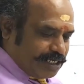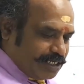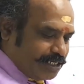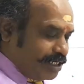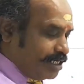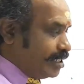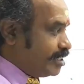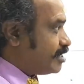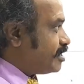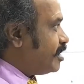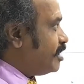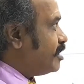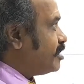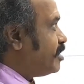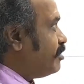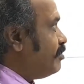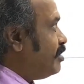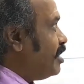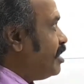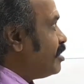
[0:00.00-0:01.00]
It is
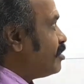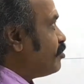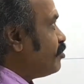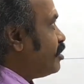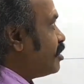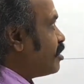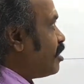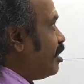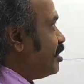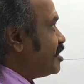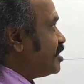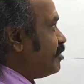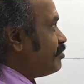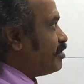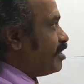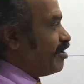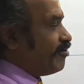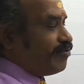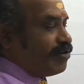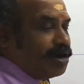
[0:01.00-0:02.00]
similar to the
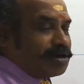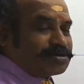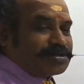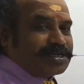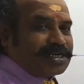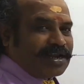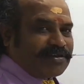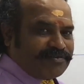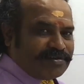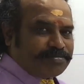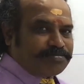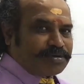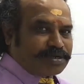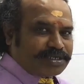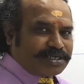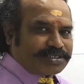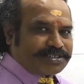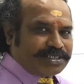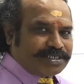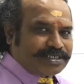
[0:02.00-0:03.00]
concept of orthographic
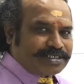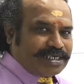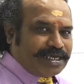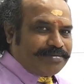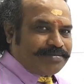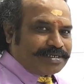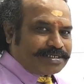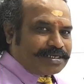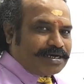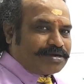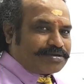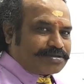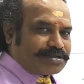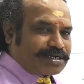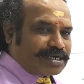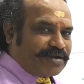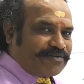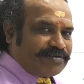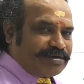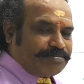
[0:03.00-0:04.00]
projection. Same as
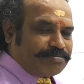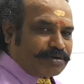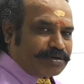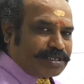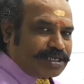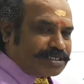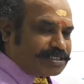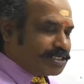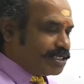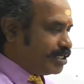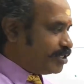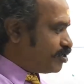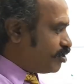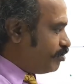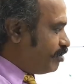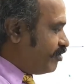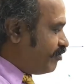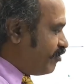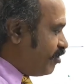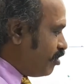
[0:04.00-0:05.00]
orthographic projection is
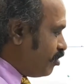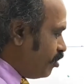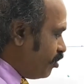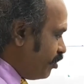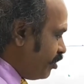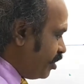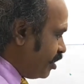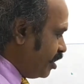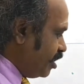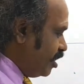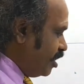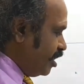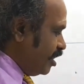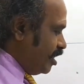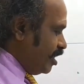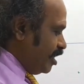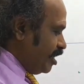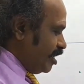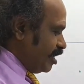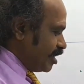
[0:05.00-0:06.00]
to be followed.
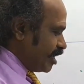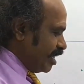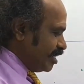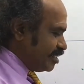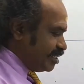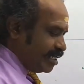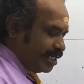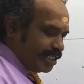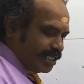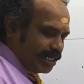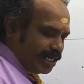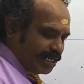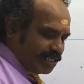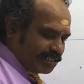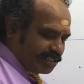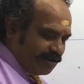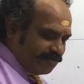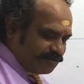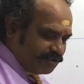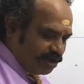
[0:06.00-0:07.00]
Consider the
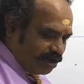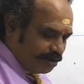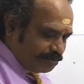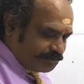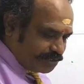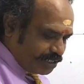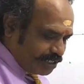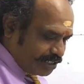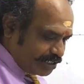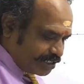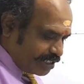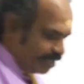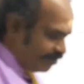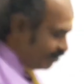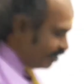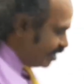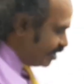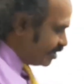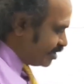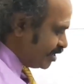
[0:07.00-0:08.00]
length of the object is
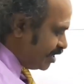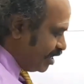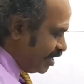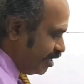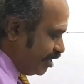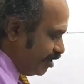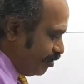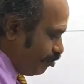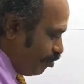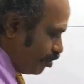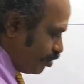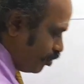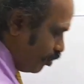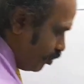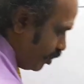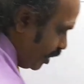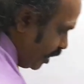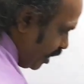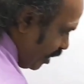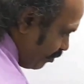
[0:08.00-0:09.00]
given as
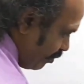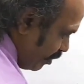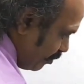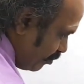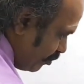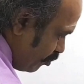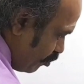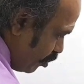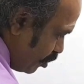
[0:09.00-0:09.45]
120 mm.